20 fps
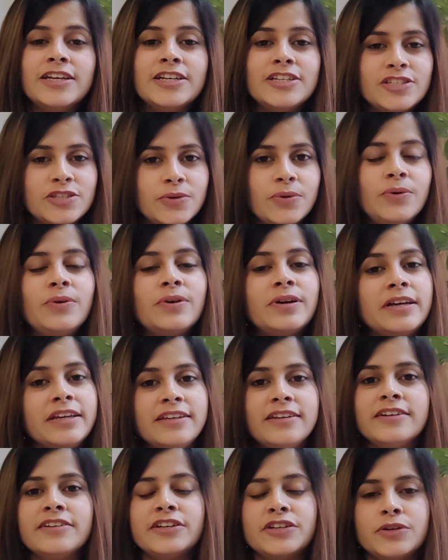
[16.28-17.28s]
So
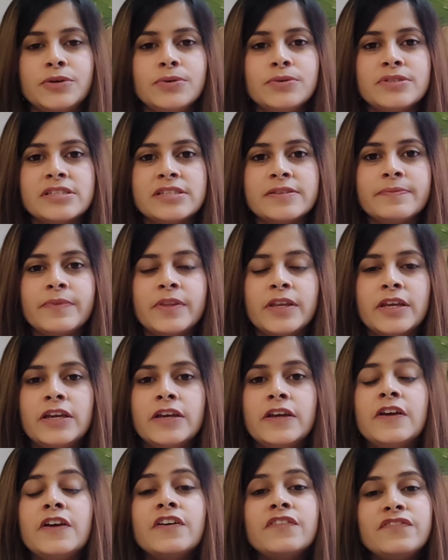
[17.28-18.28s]
here it goes.
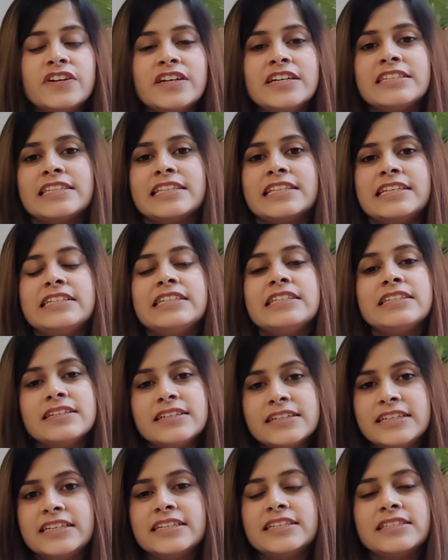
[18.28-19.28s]
Firstly,
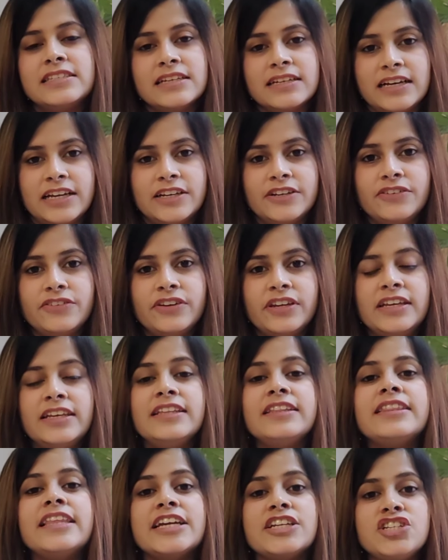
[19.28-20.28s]
Turkey is a
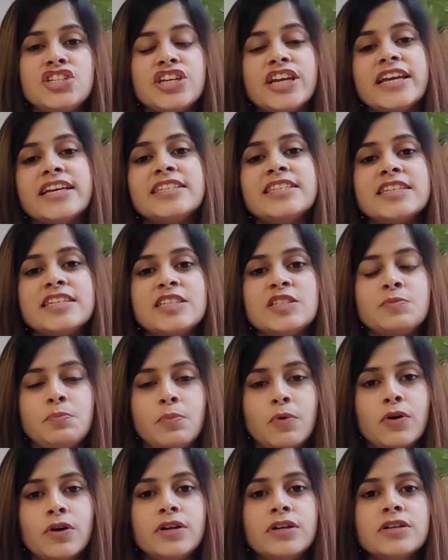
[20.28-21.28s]
country that shares its
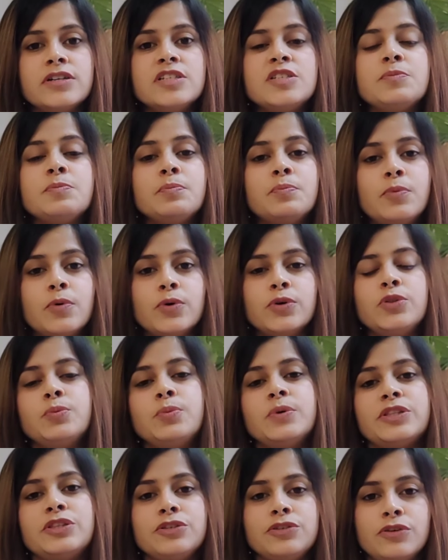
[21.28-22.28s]
borders both
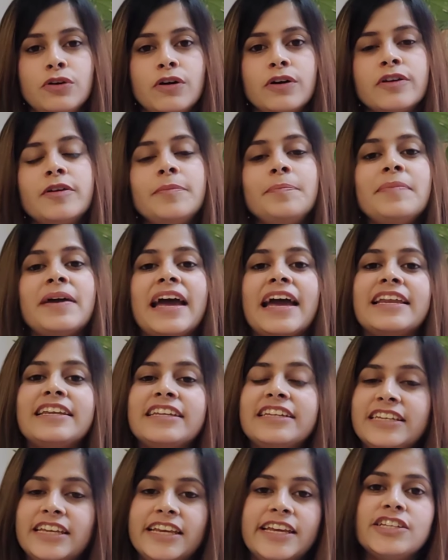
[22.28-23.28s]
with Europe and
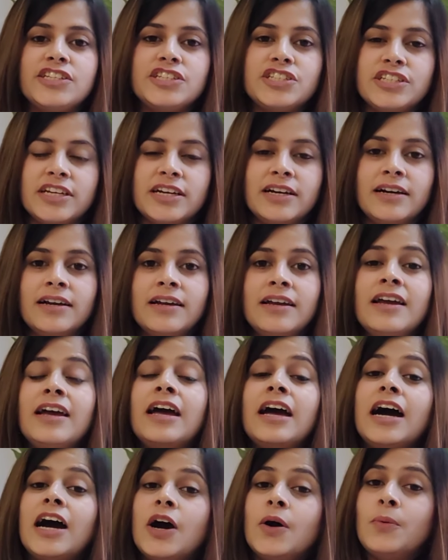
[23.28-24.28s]
in Asia.
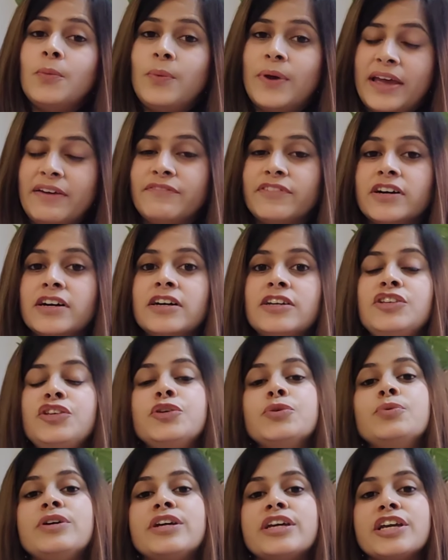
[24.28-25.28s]
However,
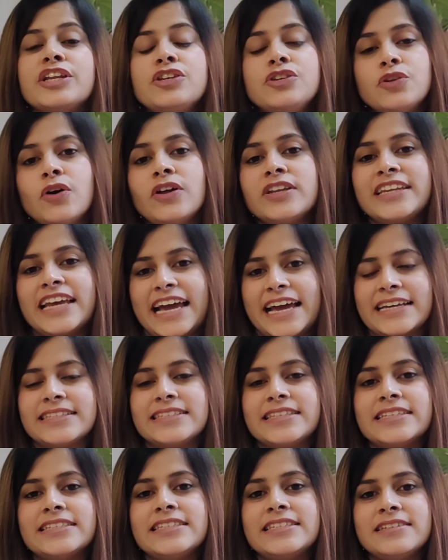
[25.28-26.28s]
you cannot
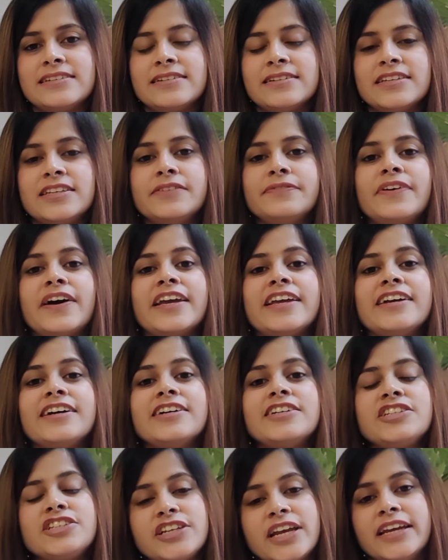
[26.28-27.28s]
access Turkey via
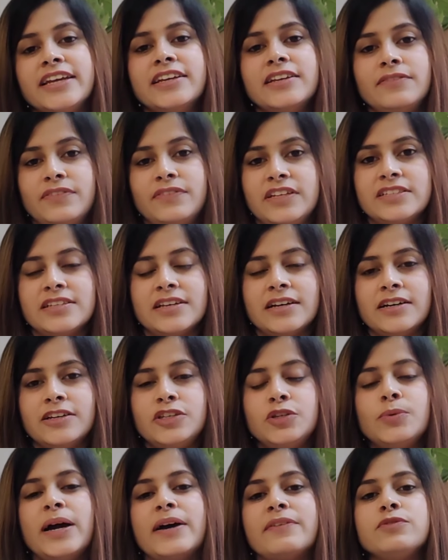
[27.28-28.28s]
a Schengen visa.
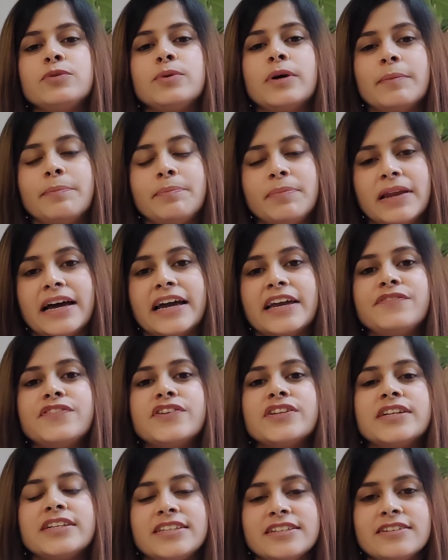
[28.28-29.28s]
You have to apply for
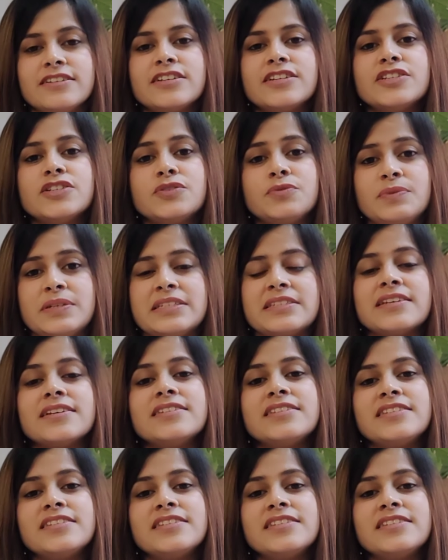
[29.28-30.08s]
a Turkish visa